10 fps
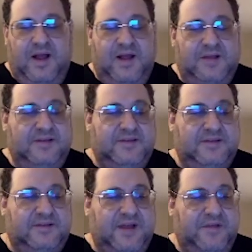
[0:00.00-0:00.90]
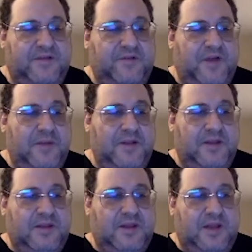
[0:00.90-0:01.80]
these kind of
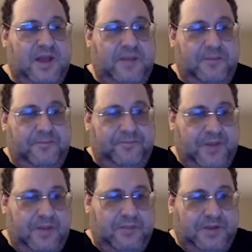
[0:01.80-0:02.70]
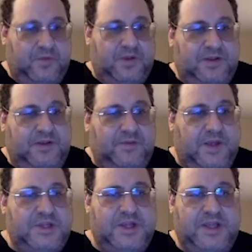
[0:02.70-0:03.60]
environments. But what did we
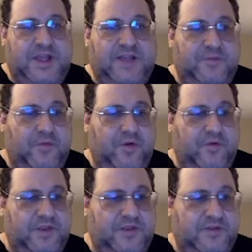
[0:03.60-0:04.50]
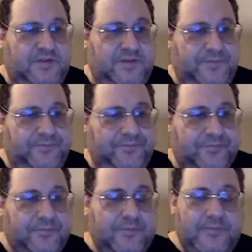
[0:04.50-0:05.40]
actually get from all of this?
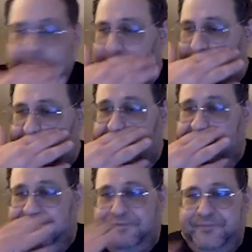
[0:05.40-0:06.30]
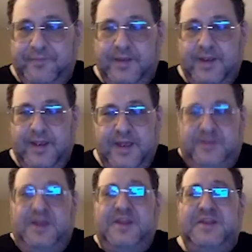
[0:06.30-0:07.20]
So
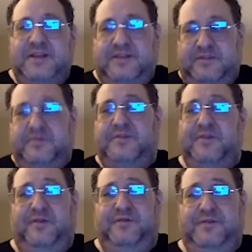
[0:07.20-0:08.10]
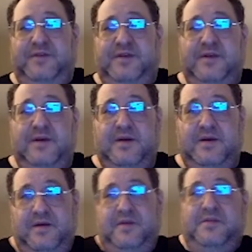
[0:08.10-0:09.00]
the incident is resolved.
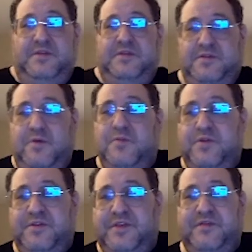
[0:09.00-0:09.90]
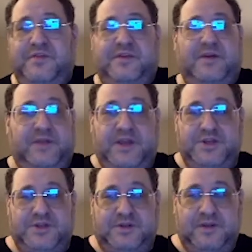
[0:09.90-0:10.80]
There's no more service
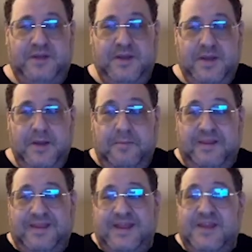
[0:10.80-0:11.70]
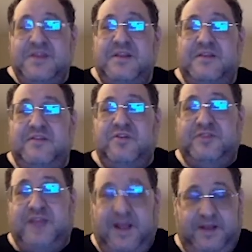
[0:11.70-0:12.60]
degradation, but the incident is
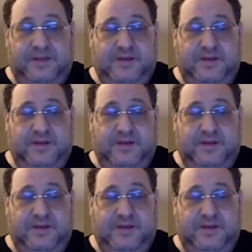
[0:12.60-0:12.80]
not done.